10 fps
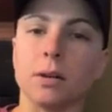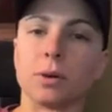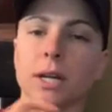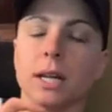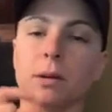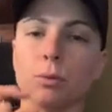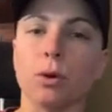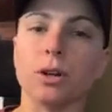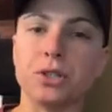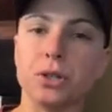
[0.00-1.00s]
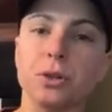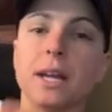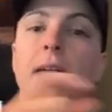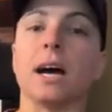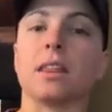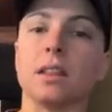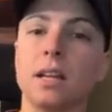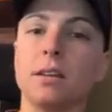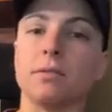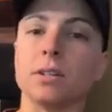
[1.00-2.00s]
Like we're getting more
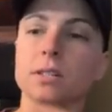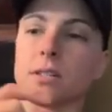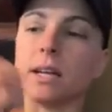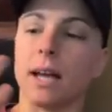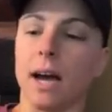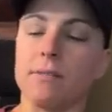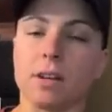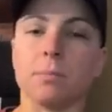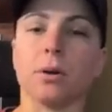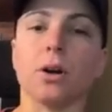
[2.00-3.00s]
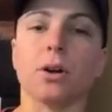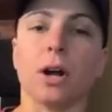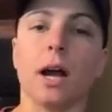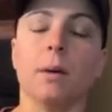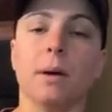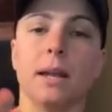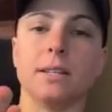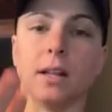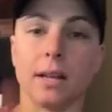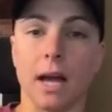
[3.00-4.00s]
athlete versus like having a program and
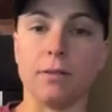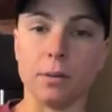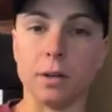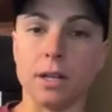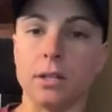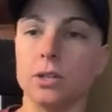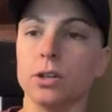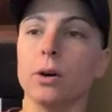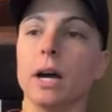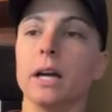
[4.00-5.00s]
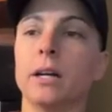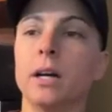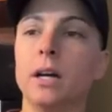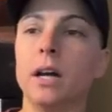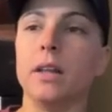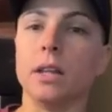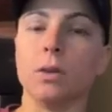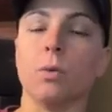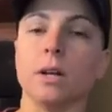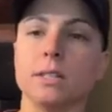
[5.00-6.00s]
telling everybody to do it. And then
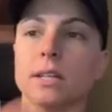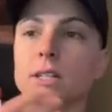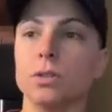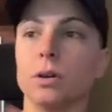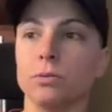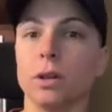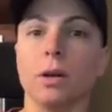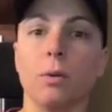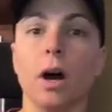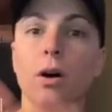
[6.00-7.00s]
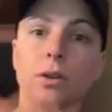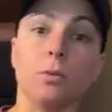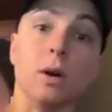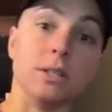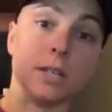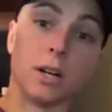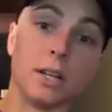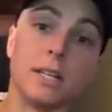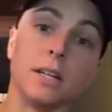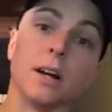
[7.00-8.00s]
the ones that do it really well are the ones that
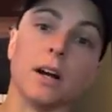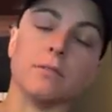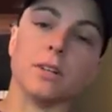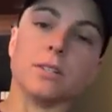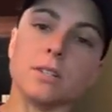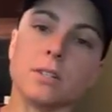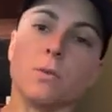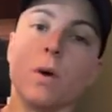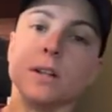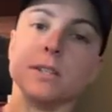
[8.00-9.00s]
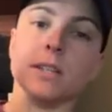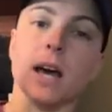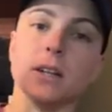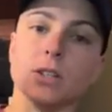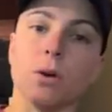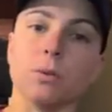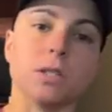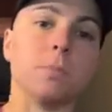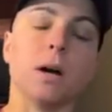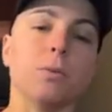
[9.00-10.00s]
are here versus the ones that don't
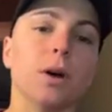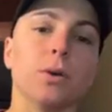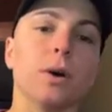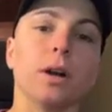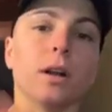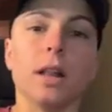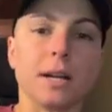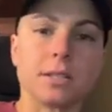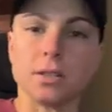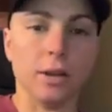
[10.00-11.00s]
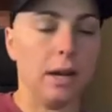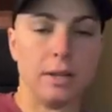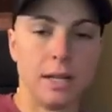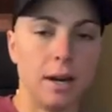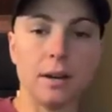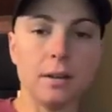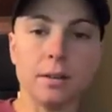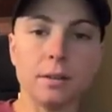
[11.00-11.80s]
respond well to it are like still down here.